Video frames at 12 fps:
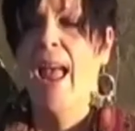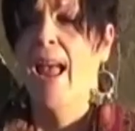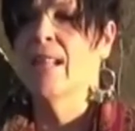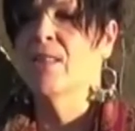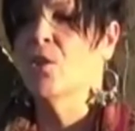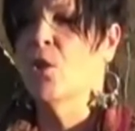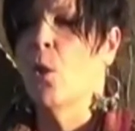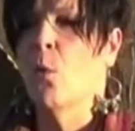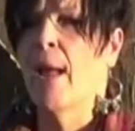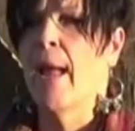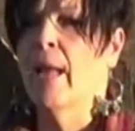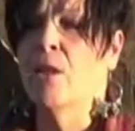And
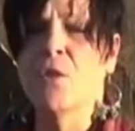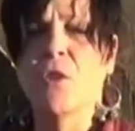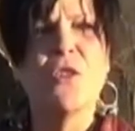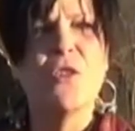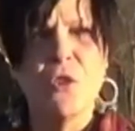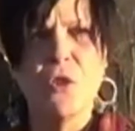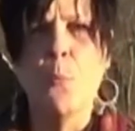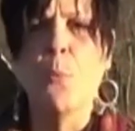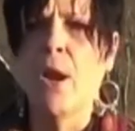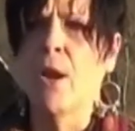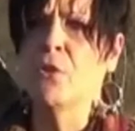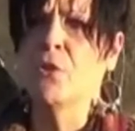so AL is just so
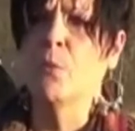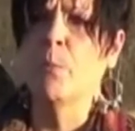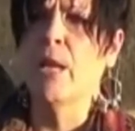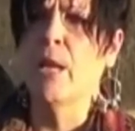proud to be